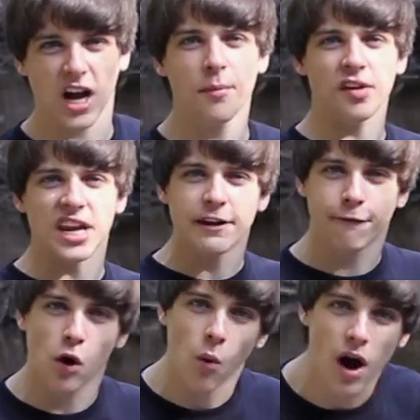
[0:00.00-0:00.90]
comes a need
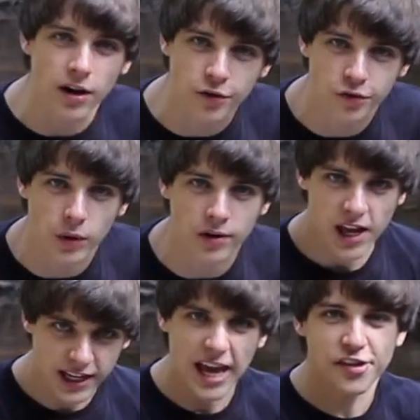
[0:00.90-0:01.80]
for a water source.
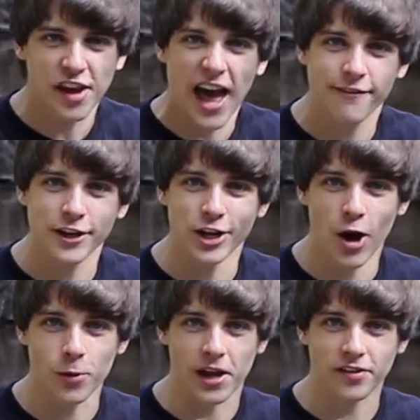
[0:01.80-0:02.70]
In case you haven't
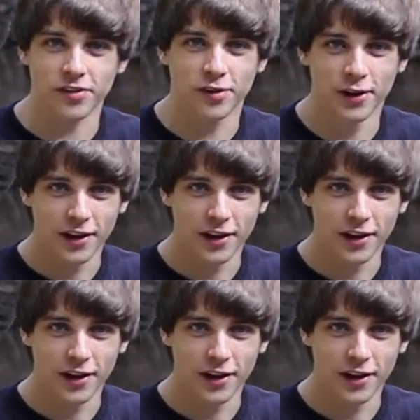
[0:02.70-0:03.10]
noticed,